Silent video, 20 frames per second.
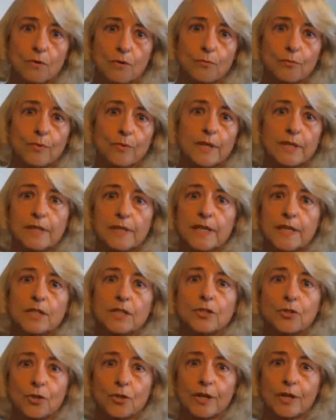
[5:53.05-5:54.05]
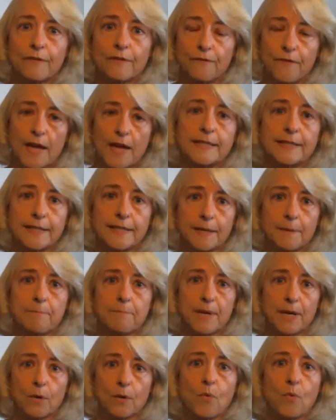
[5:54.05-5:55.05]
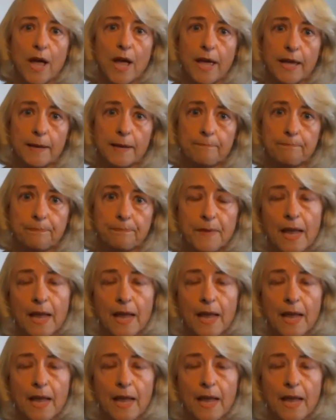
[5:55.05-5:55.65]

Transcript: really took effect in a big way.